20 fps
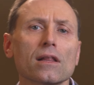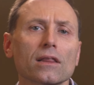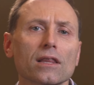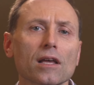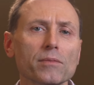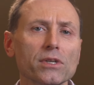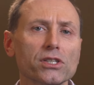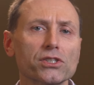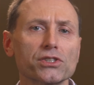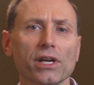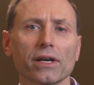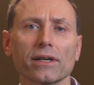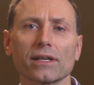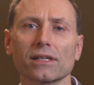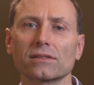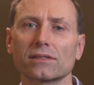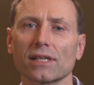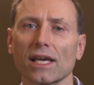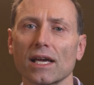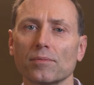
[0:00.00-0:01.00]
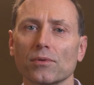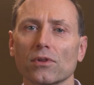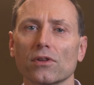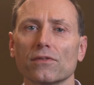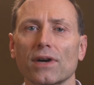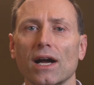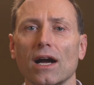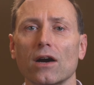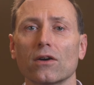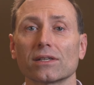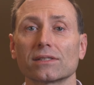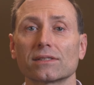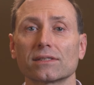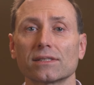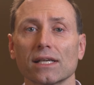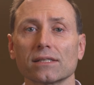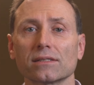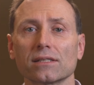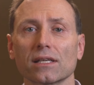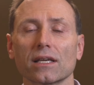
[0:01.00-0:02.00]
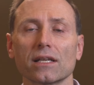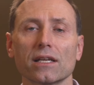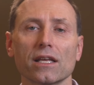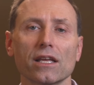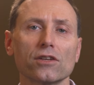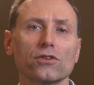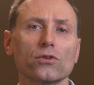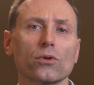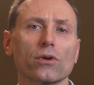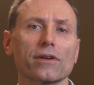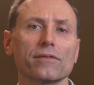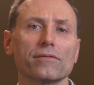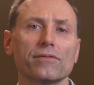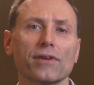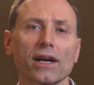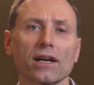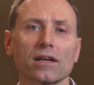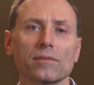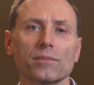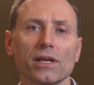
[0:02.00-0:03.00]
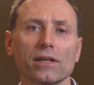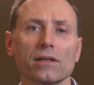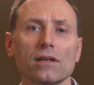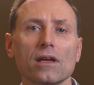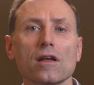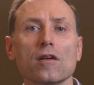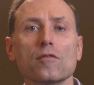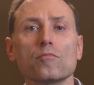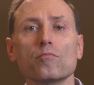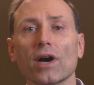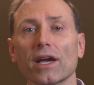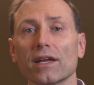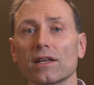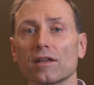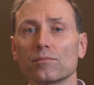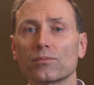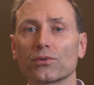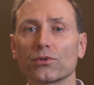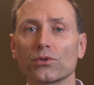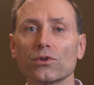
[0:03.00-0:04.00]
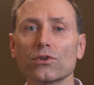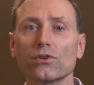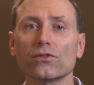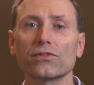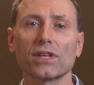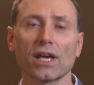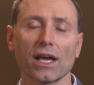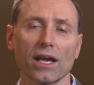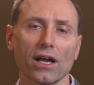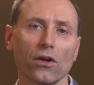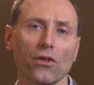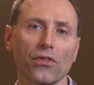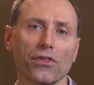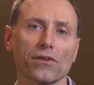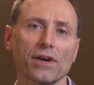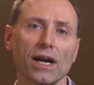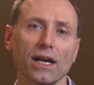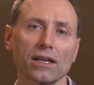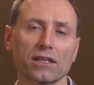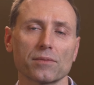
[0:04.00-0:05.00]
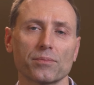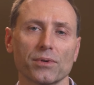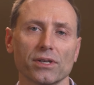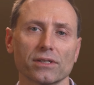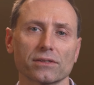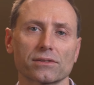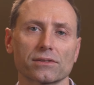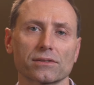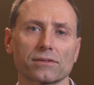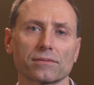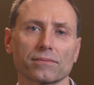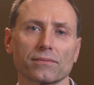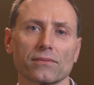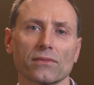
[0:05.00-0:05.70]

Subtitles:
Let me share an example of how assessing an indoor environment might improve the health of occupants.